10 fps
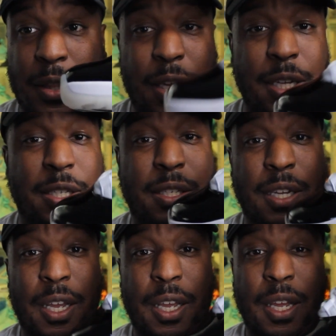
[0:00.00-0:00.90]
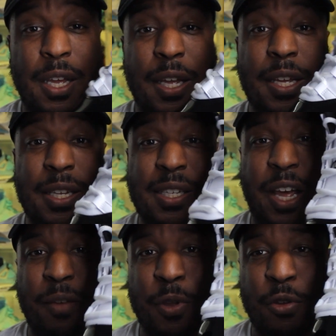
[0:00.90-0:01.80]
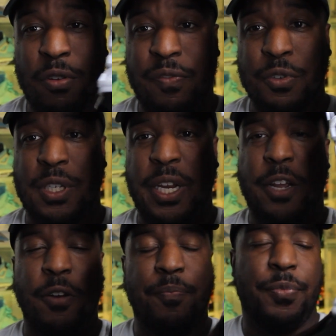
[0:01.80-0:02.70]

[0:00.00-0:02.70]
this is a beautiful sneaker.